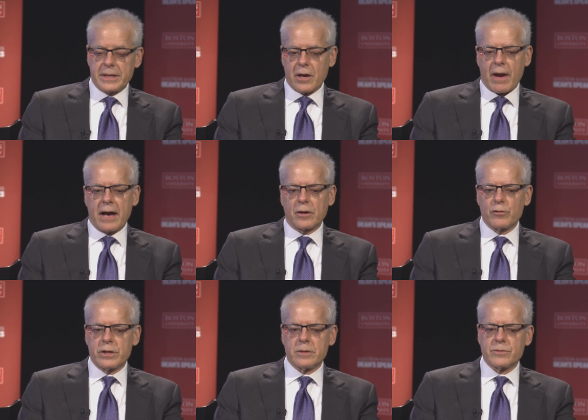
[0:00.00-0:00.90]
their
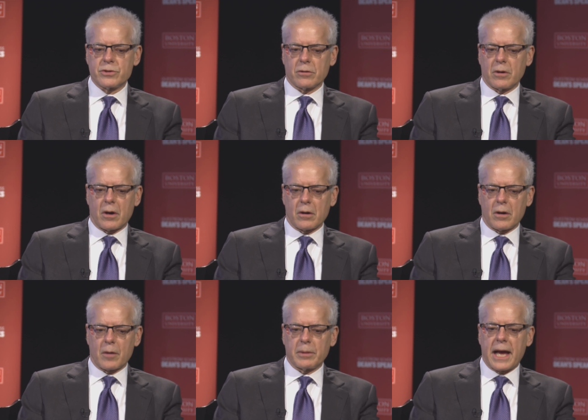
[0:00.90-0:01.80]
algorithms are, are,
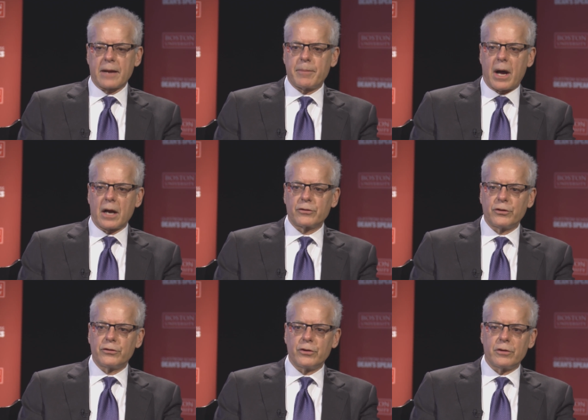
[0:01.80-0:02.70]
are, black
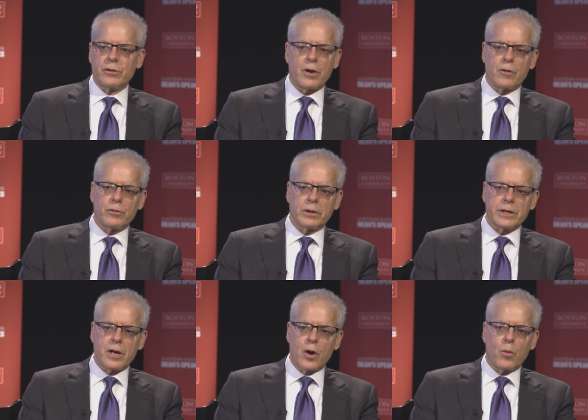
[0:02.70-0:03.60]
boxes. You, you don't really
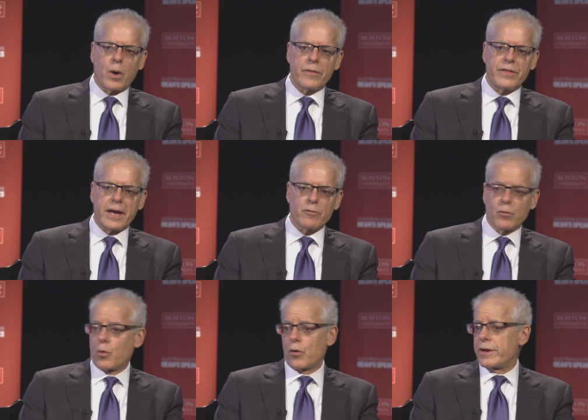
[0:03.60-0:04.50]
know what they
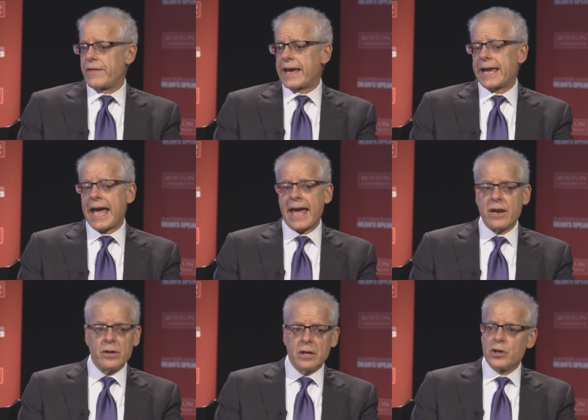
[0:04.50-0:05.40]
reward, and they
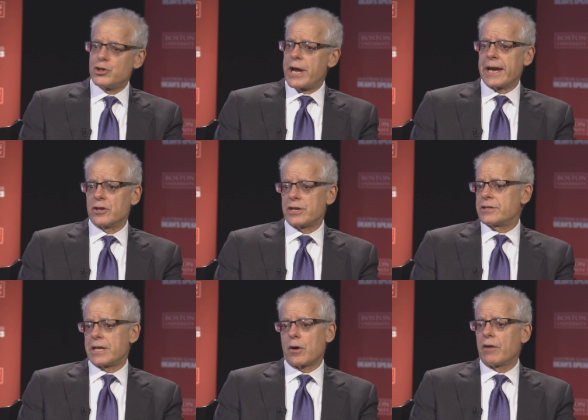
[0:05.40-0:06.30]
can change as
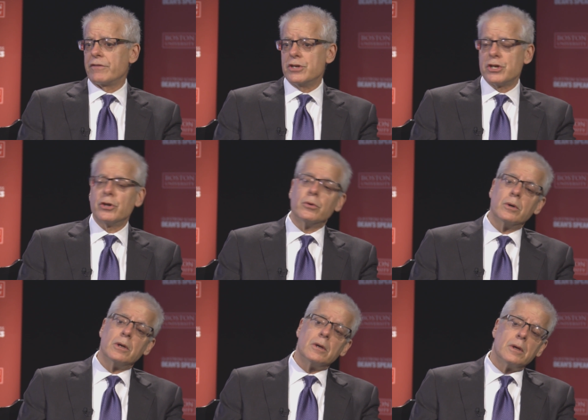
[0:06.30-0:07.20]
they often do.
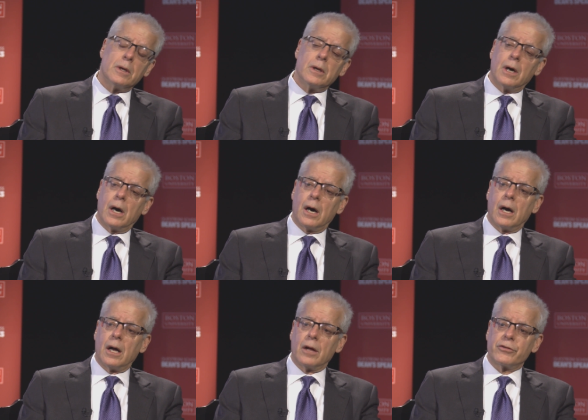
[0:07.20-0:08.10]

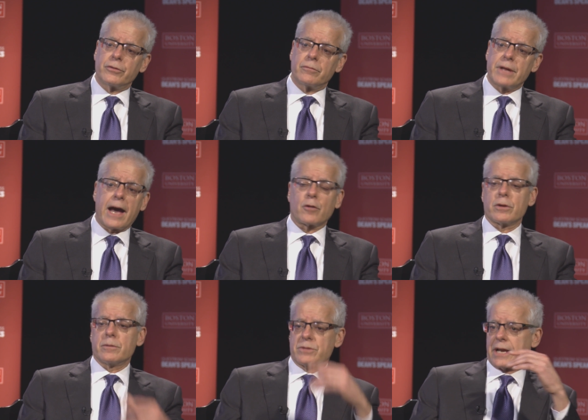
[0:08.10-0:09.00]
Uh, the
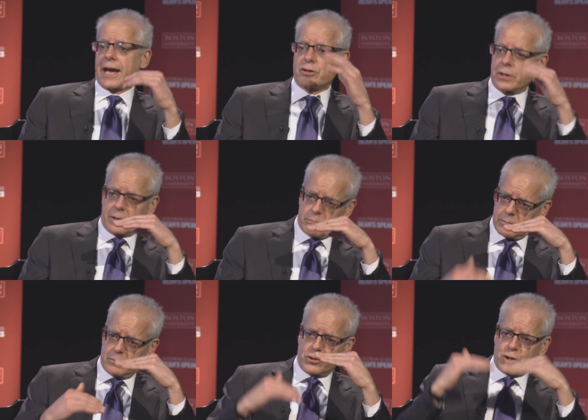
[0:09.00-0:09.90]
algorithms that actually
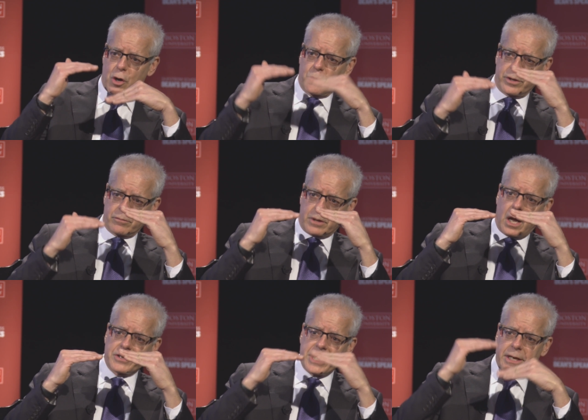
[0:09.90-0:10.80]
show the
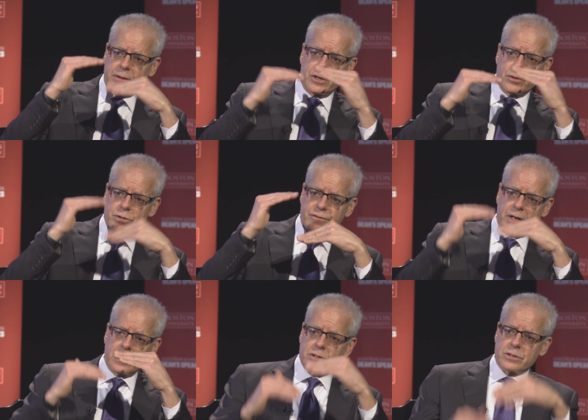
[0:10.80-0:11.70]
content in the news
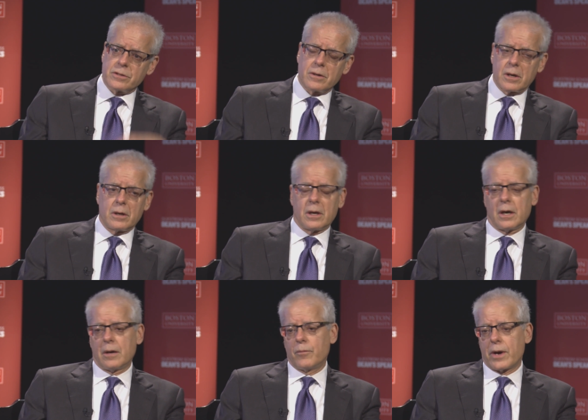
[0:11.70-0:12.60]
feeds,
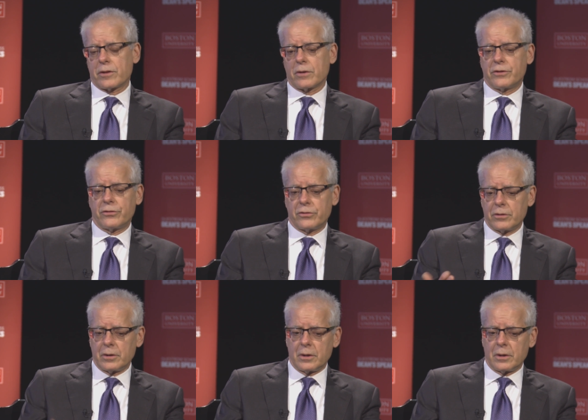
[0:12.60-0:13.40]
um, whether it's